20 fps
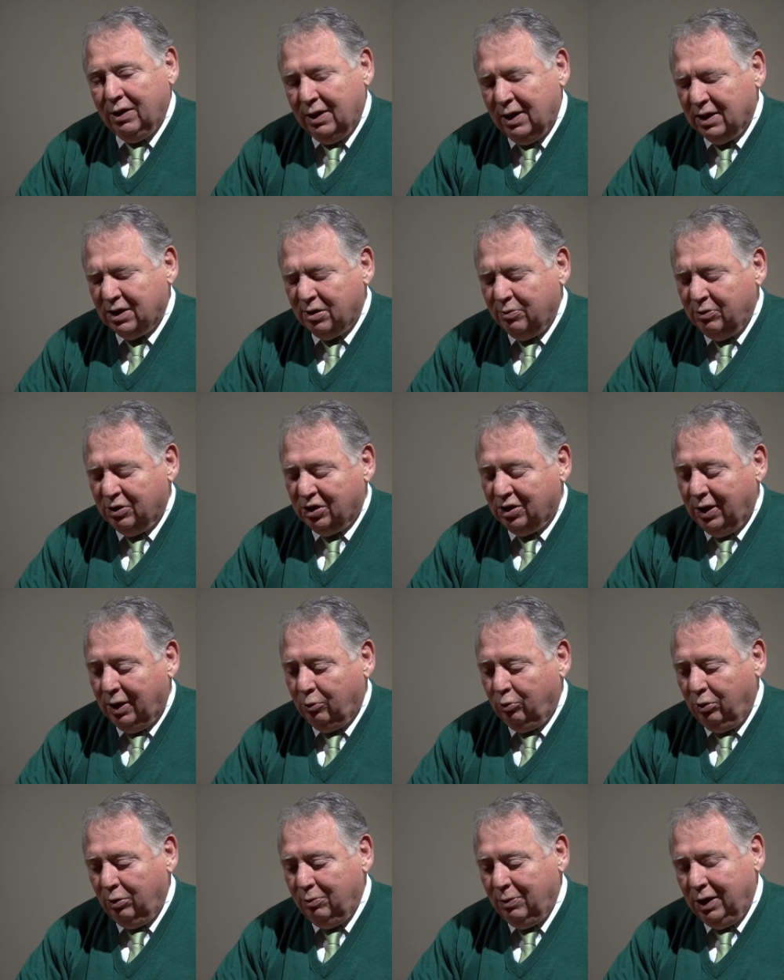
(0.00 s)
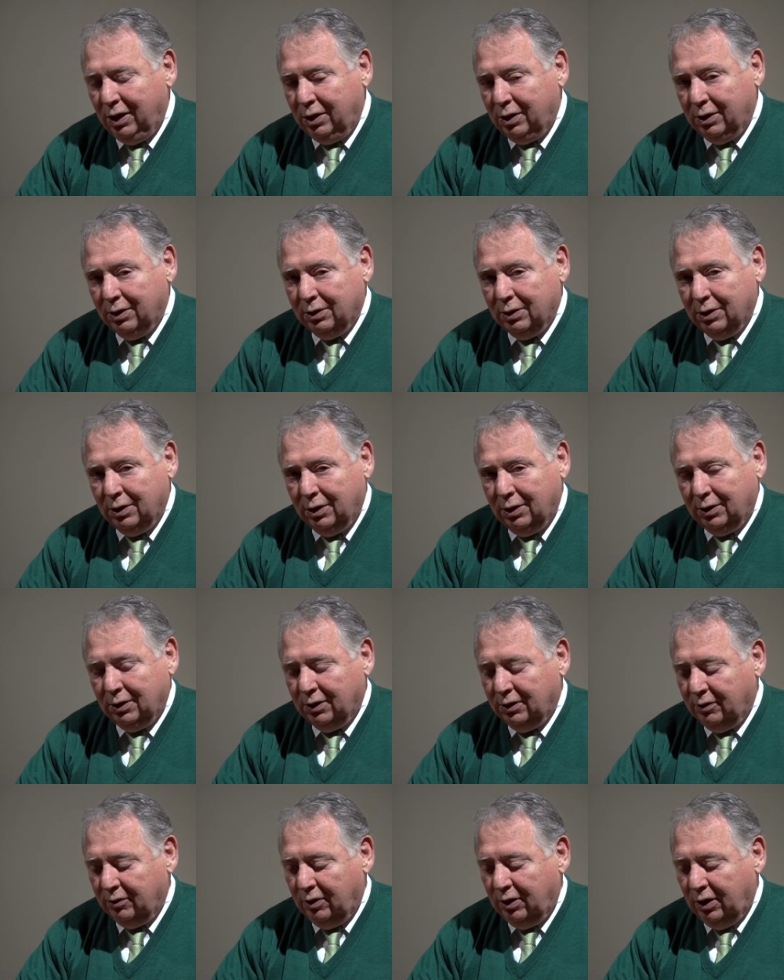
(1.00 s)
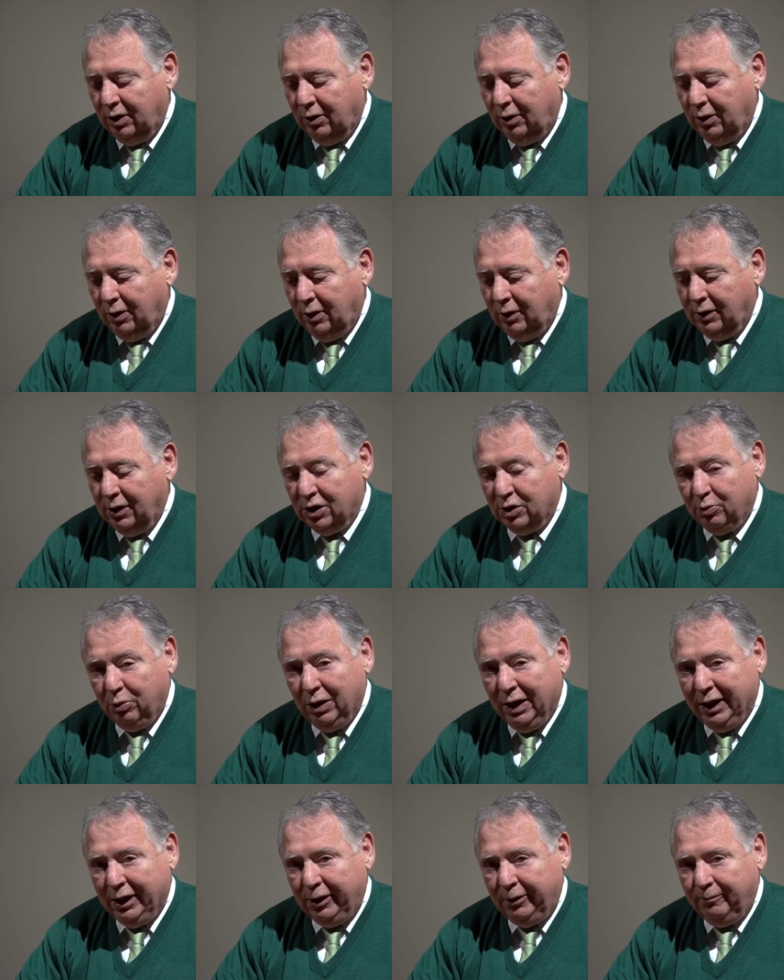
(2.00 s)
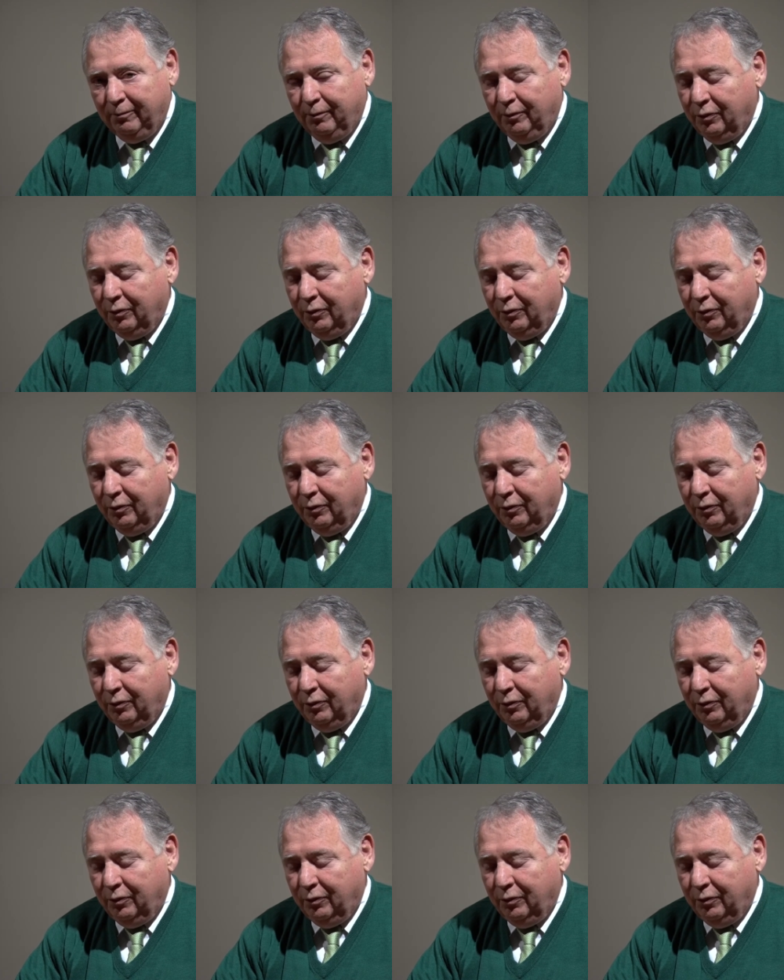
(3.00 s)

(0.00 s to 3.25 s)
That's the mistake we make uh, on this planet.